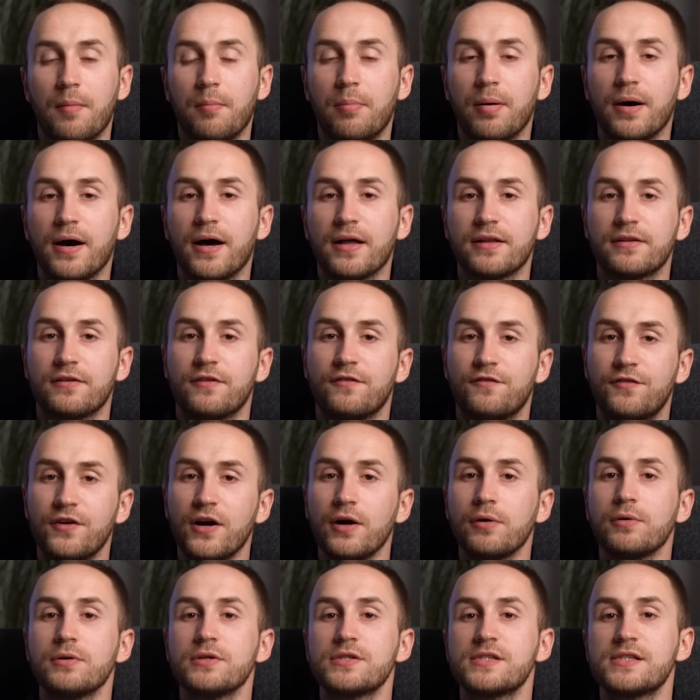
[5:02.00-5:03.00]
but
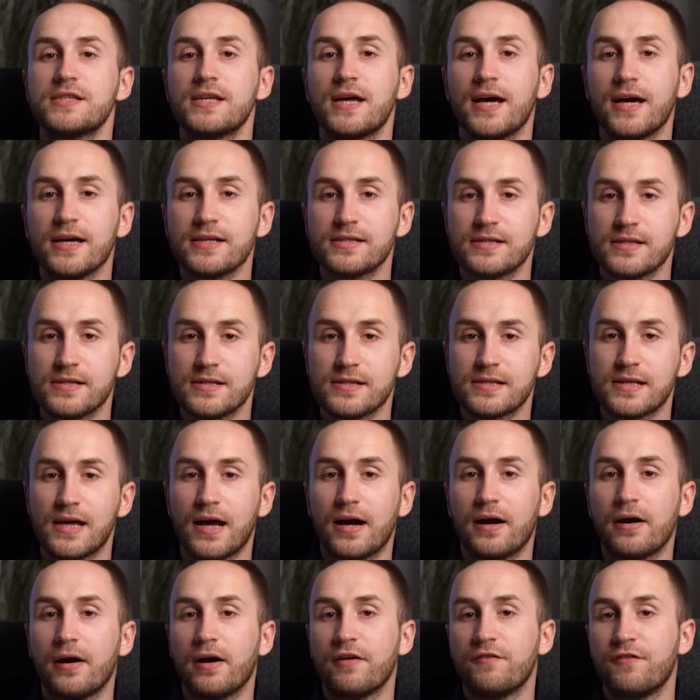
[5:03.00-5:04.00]
various sizes
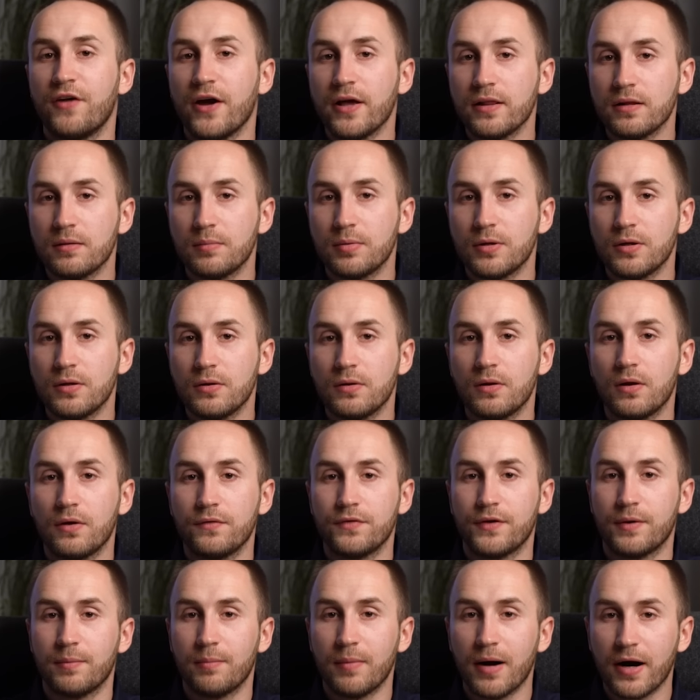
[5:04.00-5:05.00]
are available
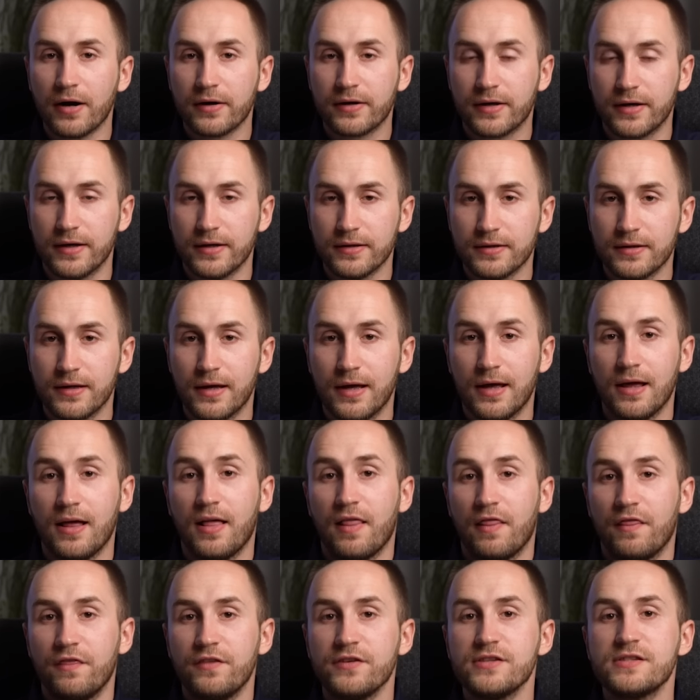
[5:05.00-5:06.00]
on the market,
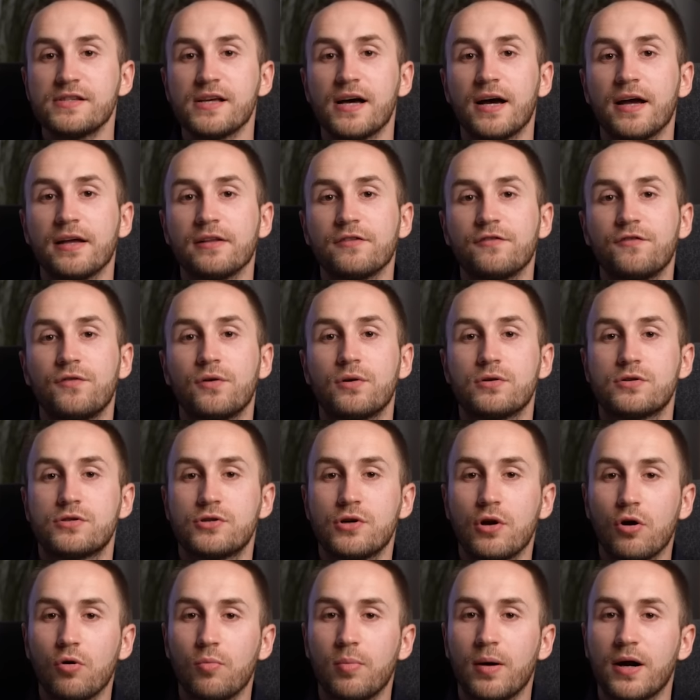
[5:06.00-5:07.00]
designed for
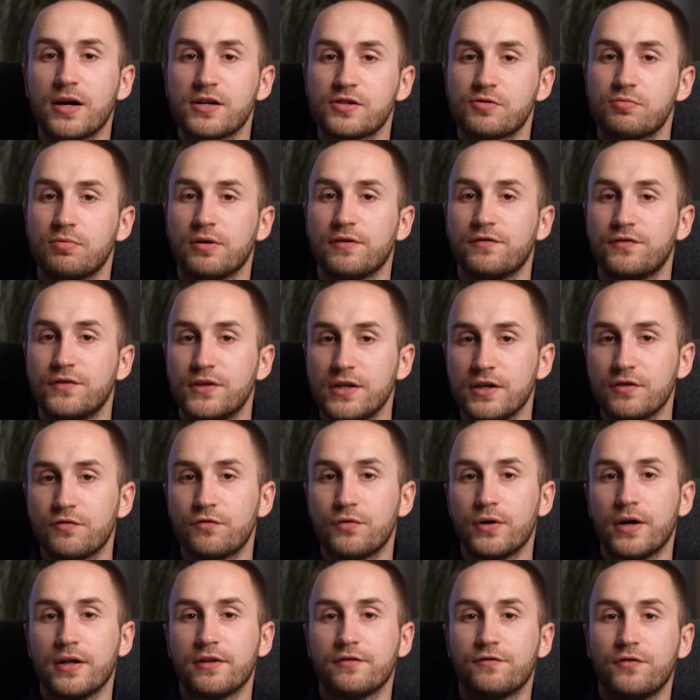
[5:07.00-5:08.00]
drawbars with
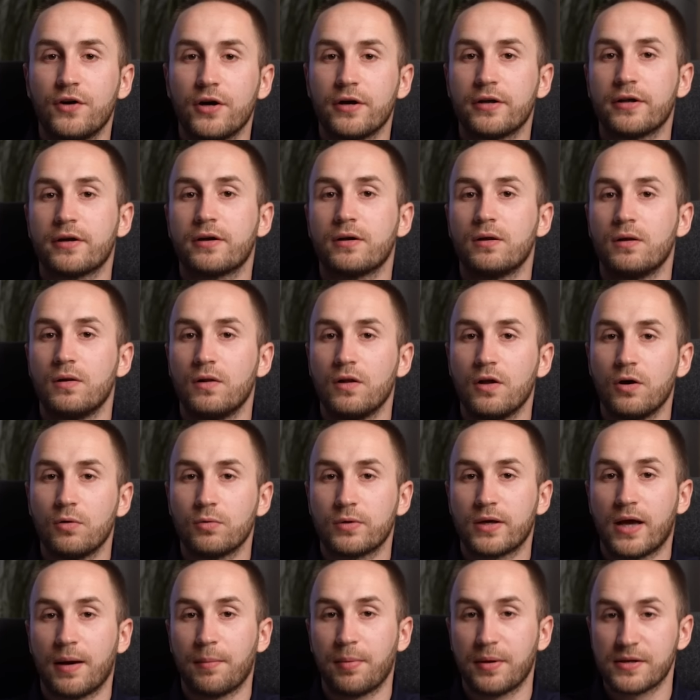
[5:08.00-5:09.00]
different vertical
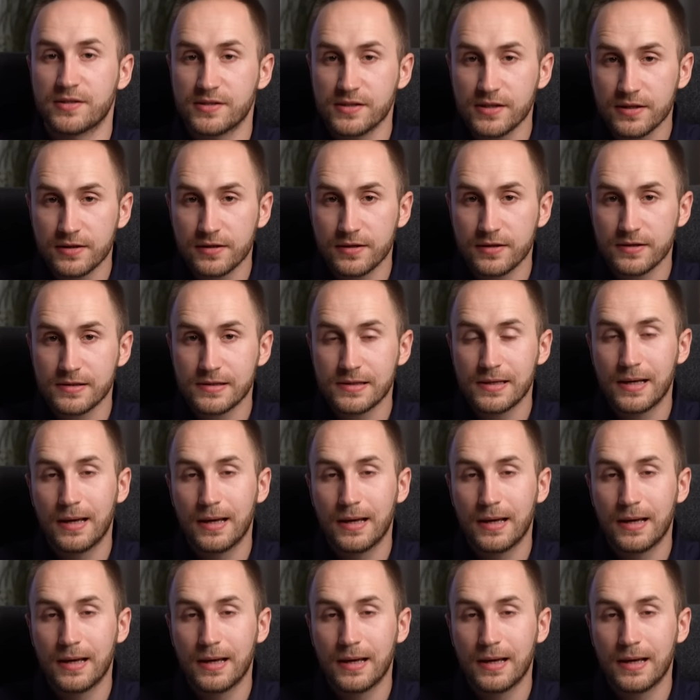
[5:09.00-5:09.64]
load capacities